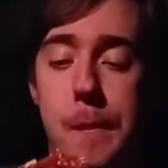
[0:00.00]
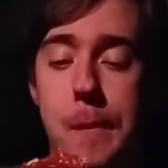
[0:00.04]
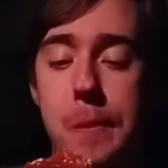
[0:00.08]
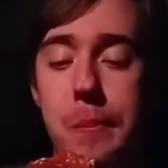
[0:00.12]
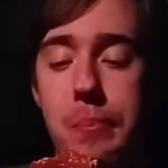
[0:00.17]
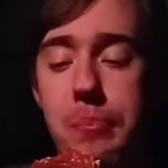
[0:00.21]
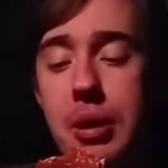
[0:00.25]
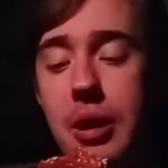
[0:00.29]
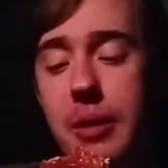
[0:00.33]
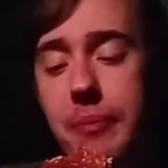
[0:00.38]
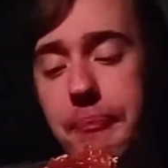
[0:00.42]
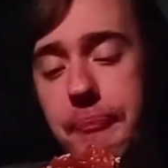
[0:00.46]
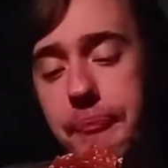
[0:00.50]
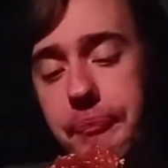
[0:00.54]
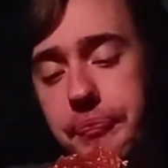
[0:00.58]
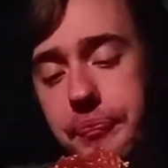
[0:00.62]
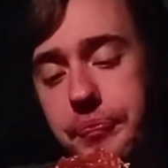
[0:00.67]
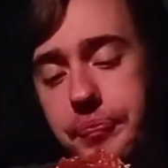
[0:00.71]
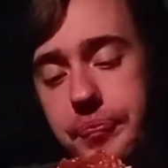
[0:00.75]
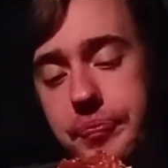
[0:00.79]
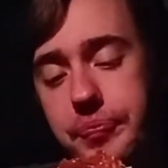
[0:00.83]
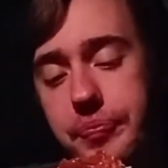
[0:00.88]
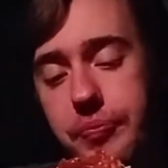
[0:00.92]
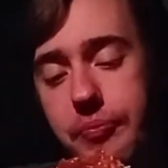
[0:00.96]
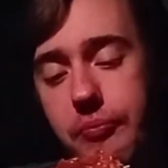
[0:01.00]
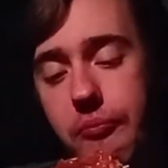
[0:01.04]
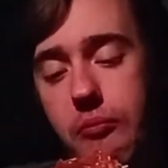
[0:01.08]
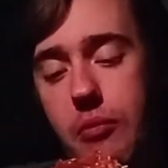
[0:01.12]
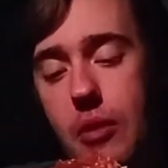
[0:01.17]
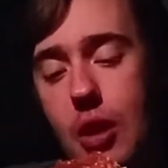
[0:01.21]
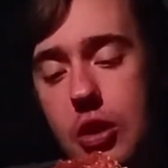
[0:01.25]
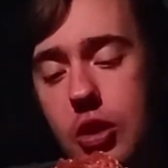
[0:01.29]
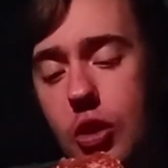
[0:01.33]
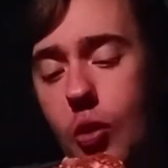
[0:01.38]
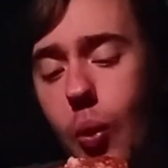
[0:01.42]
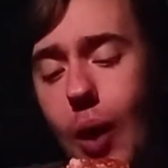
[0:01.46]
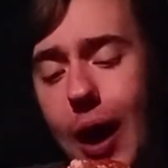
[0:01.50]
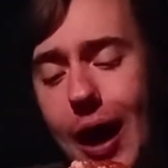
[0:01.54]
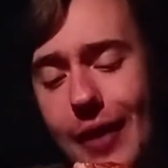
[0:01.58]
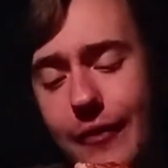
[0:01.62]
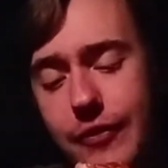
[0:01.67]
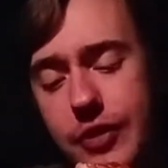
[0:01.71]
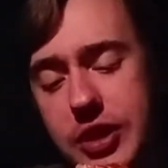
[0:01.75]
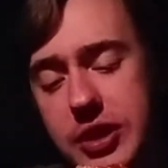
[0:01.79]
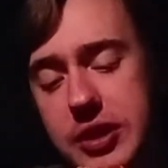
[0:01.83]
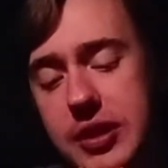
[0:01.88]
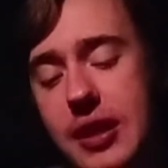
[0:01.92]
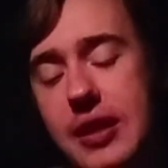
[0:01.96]
But what I've
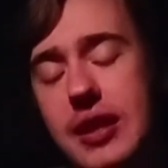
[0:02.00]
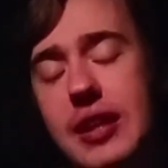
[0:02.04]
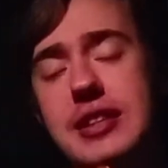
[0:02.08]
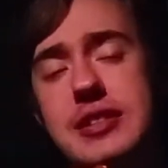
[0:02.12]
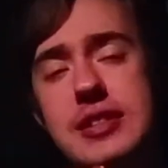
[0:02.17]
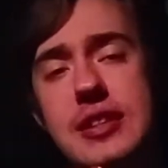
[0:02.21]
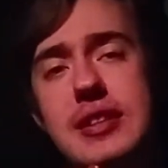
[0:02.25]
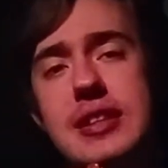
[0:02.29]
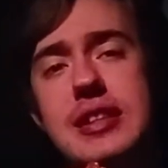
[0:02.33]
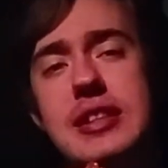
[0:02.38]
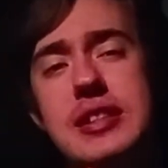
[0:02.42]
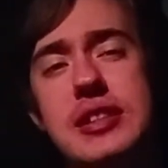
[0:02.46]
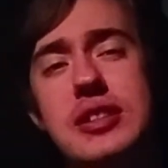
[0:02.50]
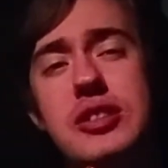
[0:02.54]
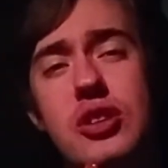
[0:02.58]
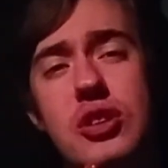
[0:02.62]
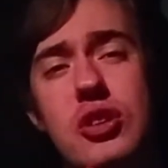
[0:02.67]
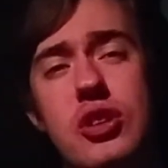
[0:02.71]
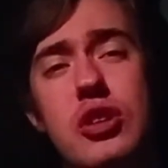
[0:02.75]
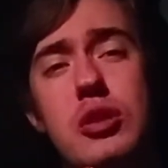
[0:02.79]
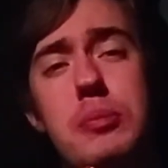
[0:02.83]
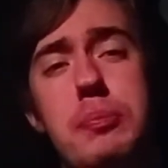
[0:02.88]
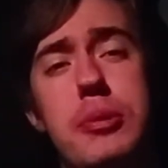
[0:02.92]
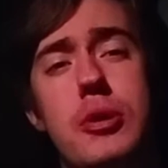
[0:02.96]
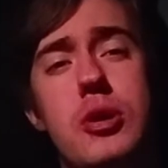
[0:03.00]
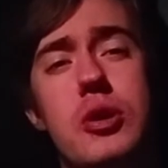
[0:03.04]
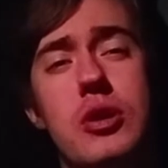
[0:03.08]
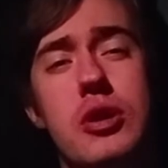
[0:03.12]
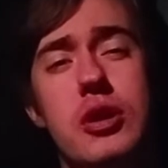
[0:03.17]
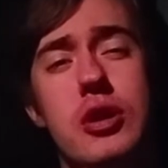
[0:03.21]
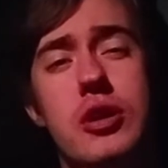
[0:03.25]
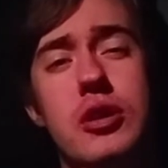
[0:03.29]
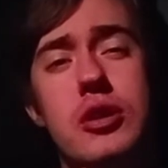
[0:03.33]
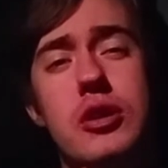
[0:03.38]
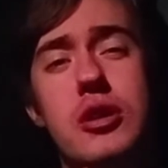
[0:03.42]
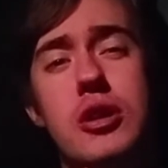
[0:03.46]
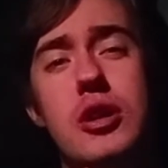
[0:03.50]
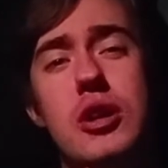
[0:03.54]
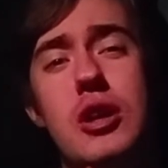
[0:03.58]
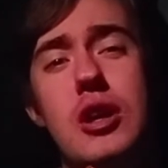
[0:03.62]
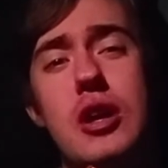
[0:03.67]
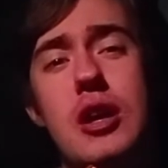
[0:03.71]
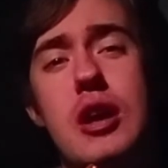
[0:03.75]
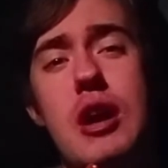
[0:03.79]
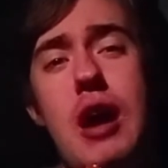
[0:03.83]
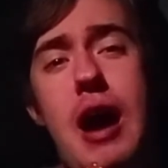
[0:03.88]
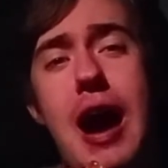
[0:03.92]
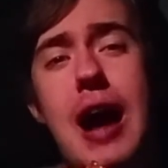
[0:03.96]
just said is that this is a good burger,
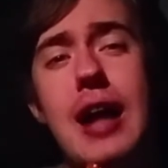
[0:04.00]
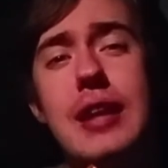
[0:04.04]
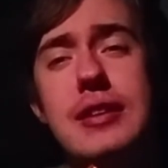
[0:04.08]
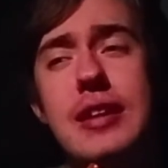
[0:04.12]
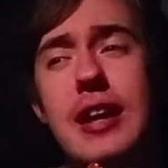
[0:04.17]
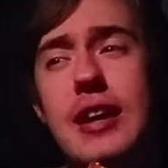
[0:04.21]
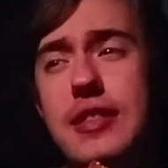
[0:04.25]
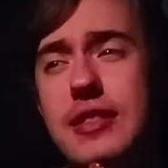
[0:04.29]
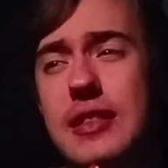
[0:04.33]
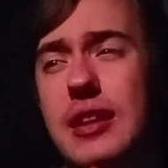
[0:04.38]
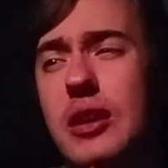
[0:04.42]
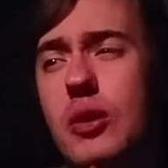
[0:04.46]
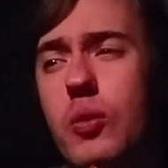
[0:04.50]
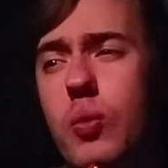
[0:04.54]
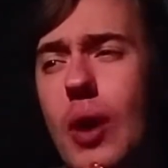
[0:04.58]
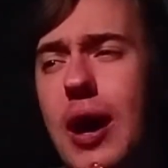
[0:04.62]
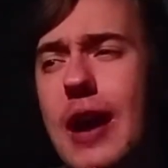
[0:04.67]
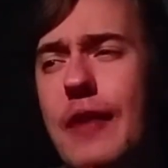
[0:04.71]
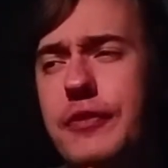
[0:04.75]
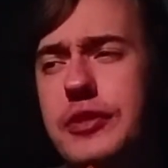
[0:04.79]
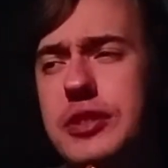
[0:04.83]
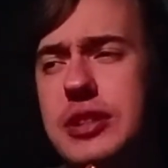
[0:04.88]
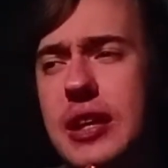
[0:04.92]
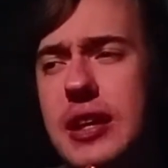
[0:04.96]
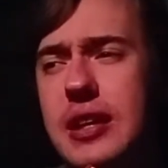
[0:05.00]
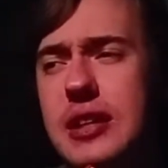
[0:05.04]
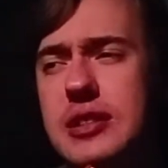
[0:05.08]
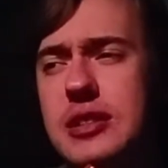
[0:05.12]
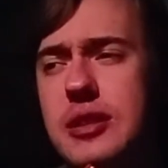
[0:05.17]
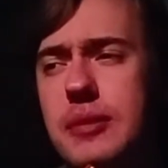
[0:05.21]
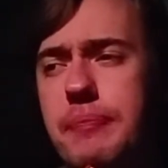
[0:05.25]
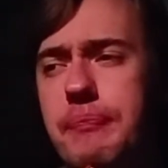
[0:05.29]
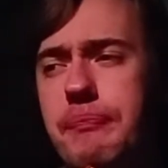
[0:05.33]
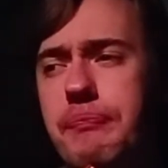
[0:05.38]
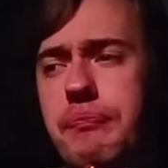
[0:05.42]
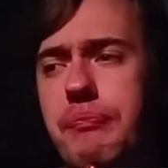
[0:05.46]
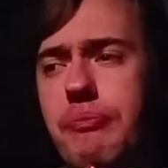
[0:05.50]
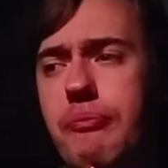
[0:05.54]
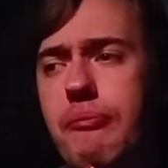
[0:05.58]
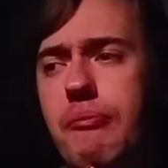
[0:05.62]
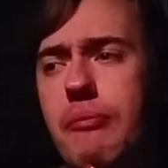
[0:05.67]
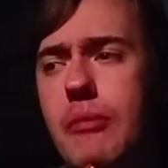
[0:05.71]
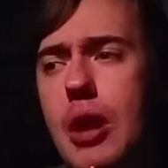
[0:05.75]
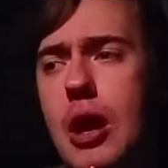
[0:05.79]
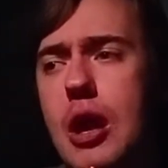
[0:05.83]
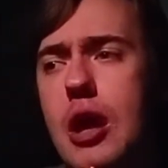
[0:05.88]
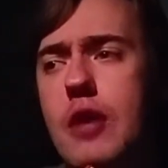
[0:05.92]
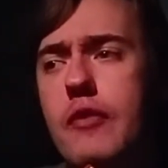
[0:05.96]
and I think what I have to say is
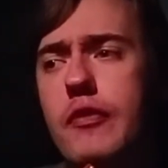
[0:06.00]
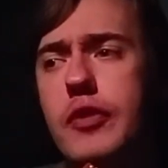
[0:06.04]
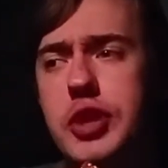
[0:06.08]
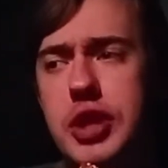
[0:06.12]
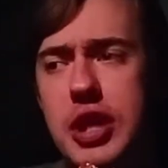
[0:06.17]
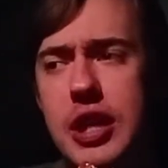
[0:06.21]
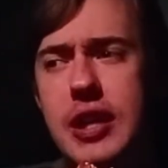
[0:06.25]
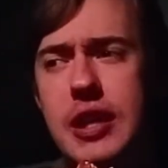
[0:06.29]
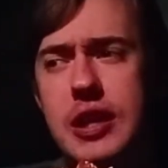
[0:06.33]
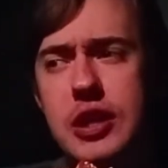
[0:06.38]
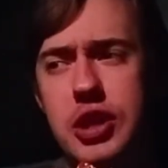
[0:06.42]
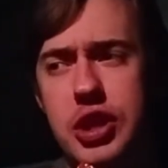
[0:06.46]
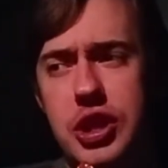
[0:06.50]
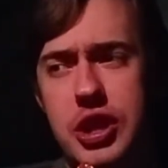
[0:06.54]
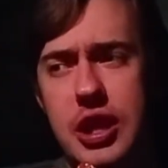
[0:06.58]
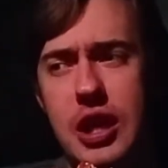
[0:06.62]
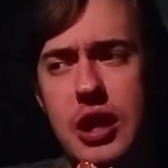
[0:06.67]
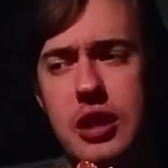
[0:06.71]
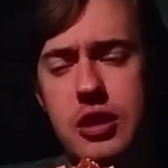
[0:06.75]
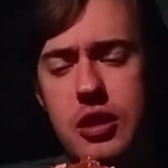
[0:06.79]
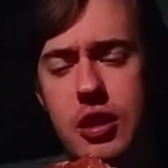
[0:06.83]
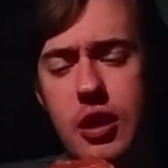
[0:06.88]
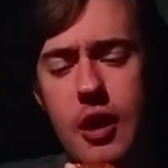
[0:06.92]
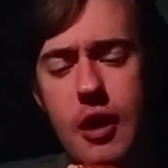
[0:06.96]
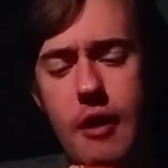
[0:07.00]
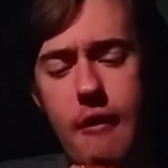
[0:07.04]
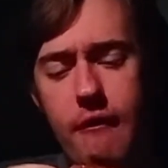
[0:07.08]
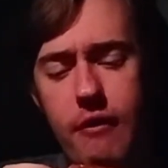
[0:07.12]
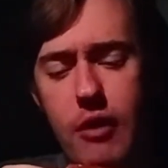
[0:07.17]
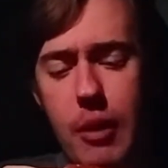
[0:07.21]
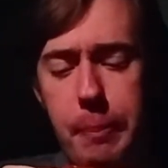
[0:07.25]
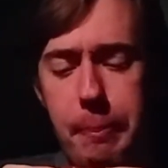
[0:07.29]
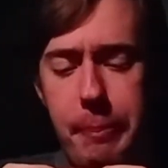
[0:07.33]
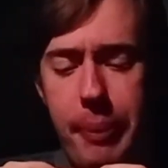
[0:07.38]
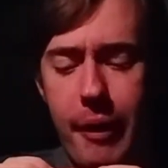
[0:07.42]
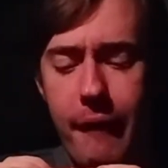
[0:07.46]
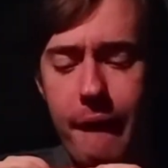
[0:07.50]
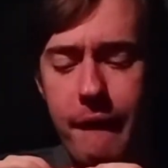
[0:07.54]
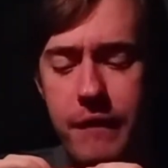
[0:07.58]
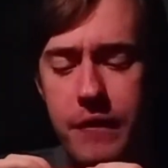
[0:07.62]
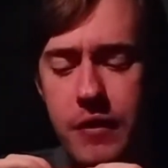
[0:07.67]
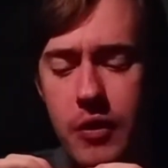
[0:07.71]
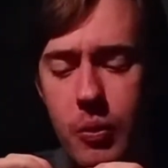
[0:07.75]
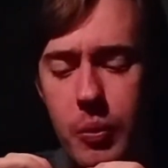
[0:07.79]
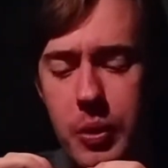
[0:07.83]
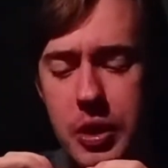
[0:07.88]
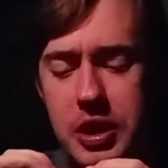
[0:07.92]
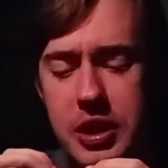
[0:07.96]
the chicken shit. The
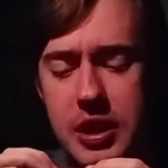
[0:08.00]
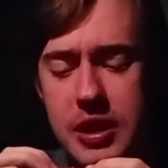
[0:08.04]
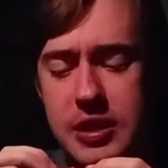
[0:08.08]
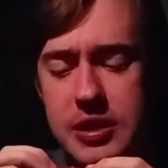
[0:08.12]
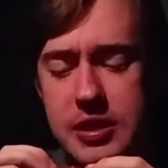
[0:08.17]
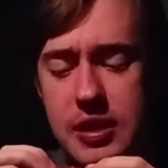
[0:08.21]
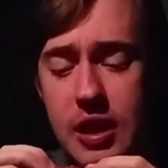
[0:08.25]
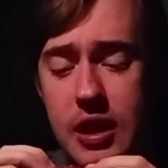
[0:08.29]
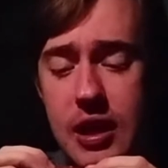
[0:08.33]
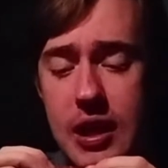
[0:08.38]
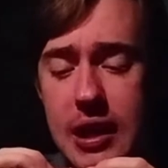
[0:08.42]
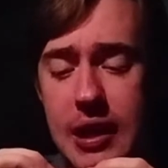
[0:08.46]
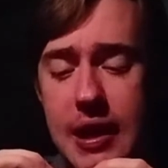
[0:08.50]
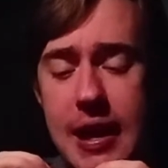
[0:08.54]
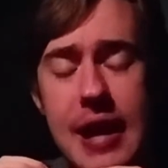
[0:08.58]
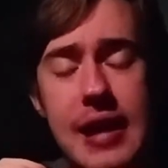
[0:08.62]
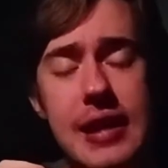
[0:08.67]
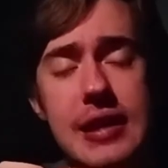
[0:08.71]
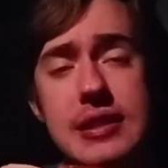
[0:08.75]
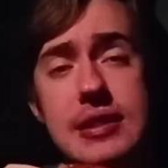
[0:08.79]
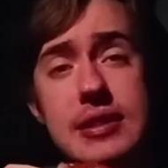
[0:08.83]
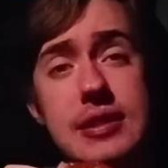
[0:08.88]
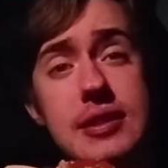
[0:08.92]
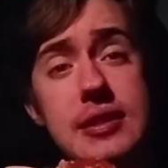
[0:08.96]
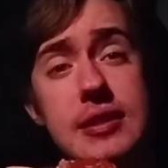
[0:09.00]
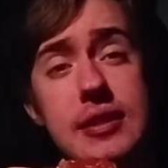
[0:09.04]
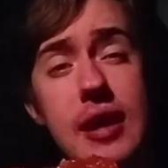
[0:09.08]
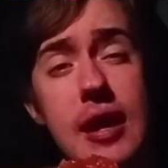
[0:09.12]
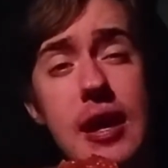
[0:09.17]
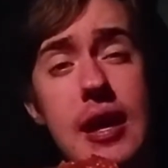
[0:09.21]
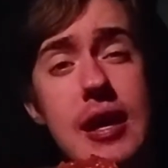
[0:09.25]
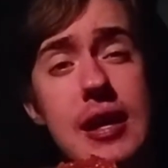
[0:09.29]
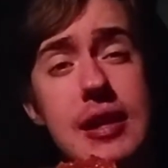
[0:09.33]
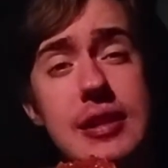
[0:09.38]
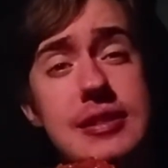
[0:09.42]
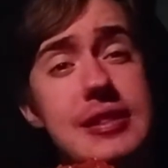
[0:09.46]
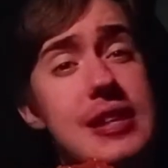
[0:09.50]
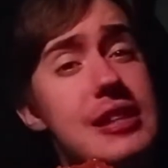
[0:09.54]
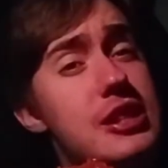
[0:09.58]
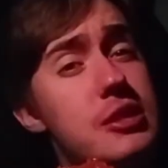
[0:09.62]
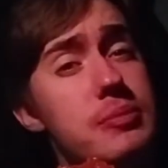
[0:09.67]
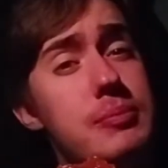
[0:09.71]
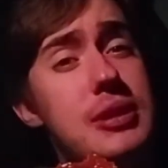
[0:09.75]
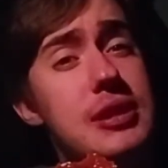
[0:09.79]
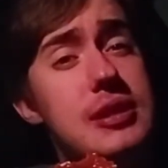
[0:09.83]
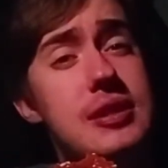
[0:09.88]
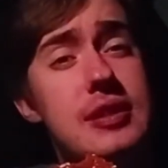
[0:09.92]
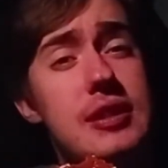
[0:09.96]
bun, which is a glazed
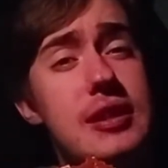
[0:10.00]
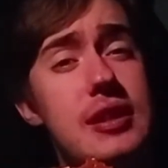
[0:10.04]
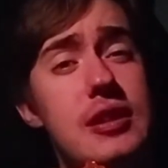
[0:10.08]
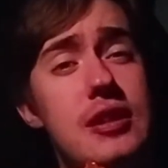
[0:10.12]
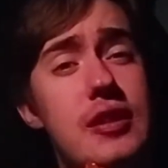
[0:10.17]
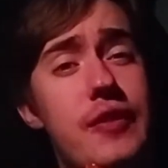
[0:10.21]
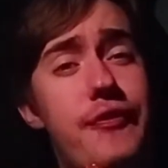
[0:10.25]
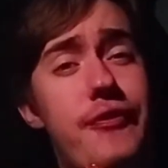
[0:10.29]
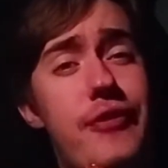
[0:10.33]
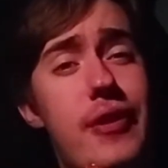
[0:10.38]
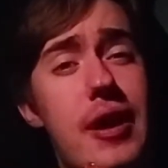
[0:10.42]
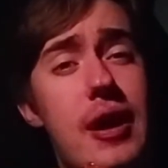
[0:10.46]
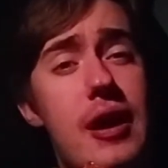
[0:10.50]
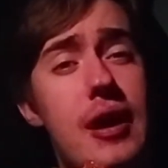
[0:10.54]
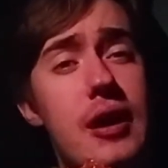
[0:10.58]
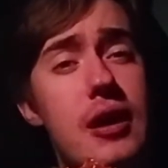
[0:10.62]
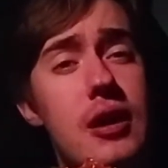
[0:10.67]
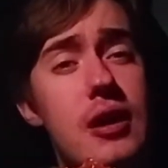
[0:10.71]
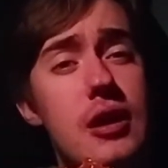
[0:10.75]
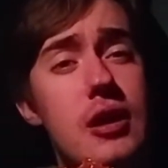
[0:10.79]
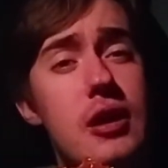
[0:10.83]
sesame seed affair,